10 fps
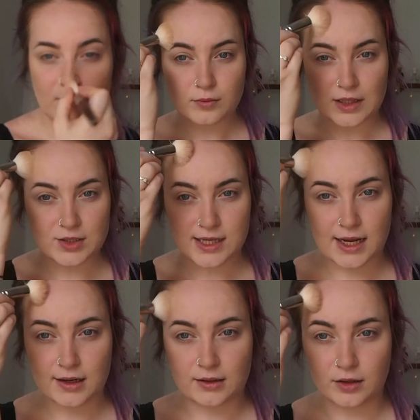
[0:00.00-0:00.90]
I just
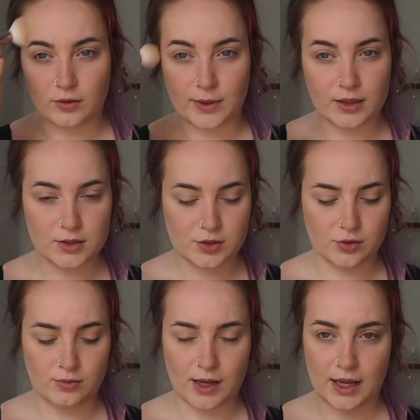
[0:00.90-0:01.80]
add a little bit
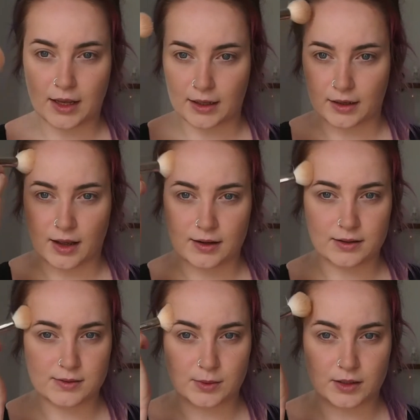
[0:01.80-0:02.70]
to my hairline
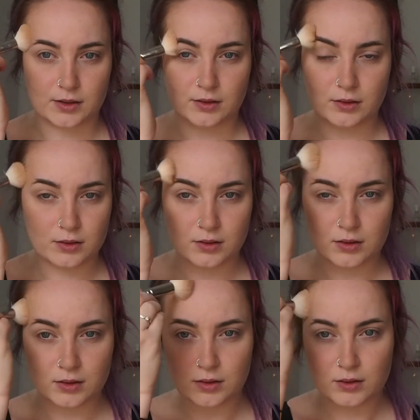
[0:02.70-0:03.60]
as well.
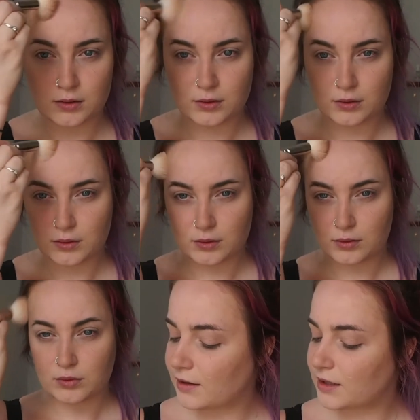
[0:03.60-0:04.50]

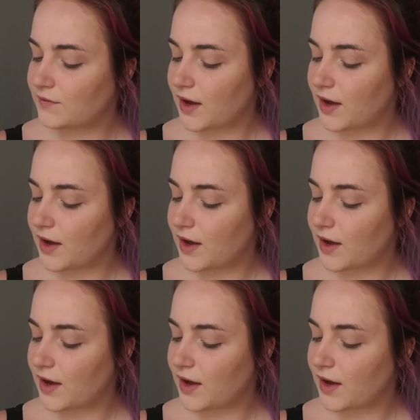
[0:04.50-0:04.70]
And then for